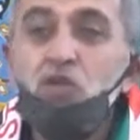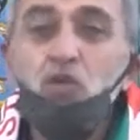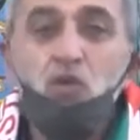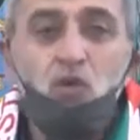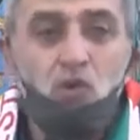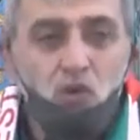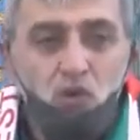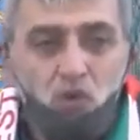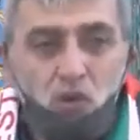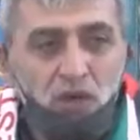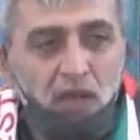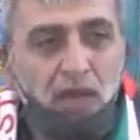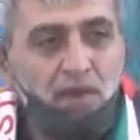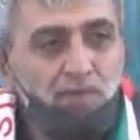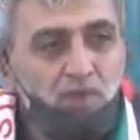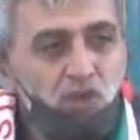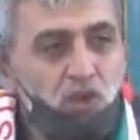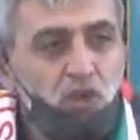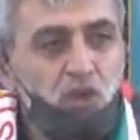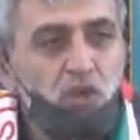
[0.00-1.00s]
You all,
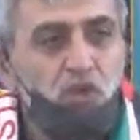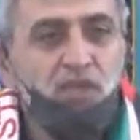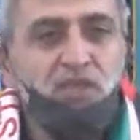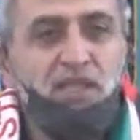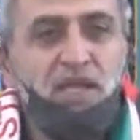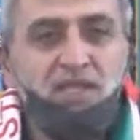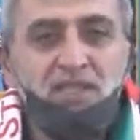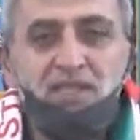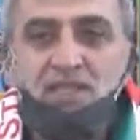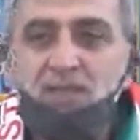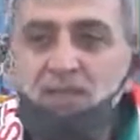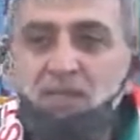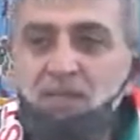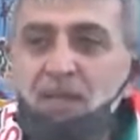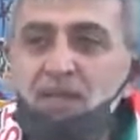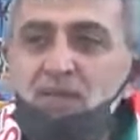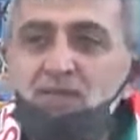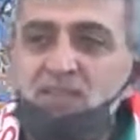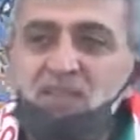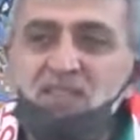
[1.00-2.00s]
I'm sure,
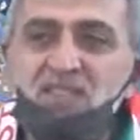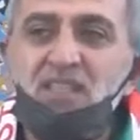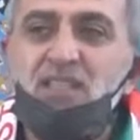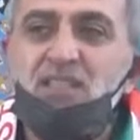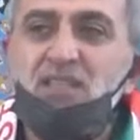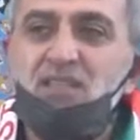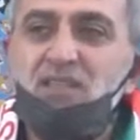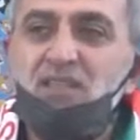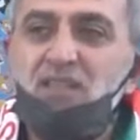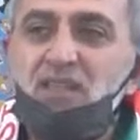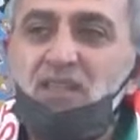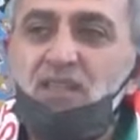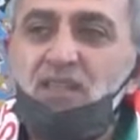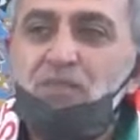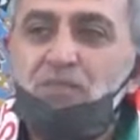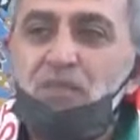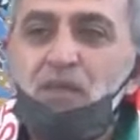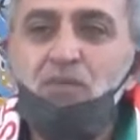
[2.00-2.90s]
99%